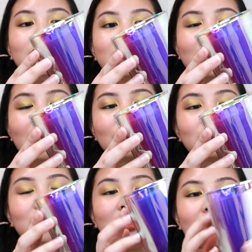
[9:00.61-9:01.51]
it's
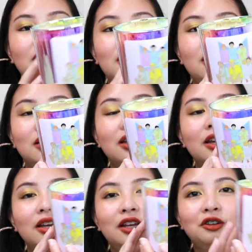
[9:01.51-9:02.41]
actually a
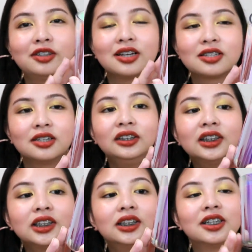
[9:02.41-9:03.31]

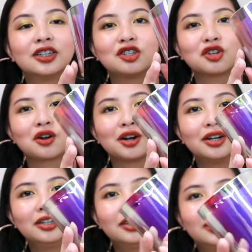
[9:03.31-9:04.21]
iridescent jar.